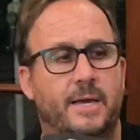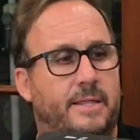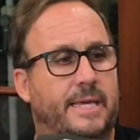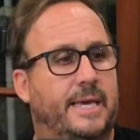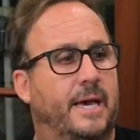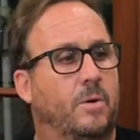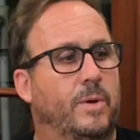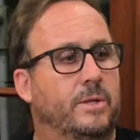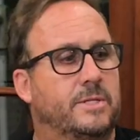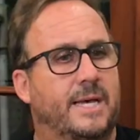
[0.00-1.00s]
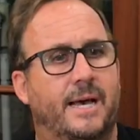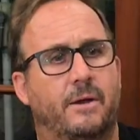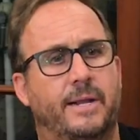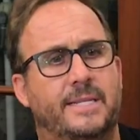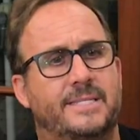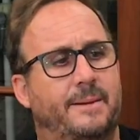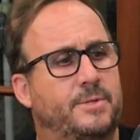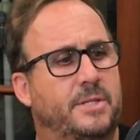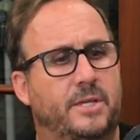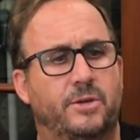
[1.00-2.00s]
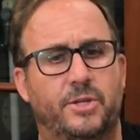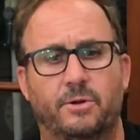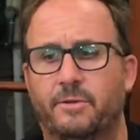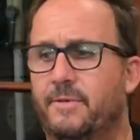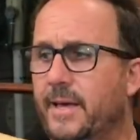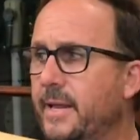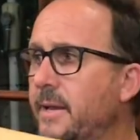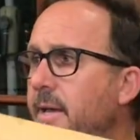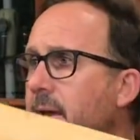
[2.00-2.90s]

The wheels are exceptionally good urethane.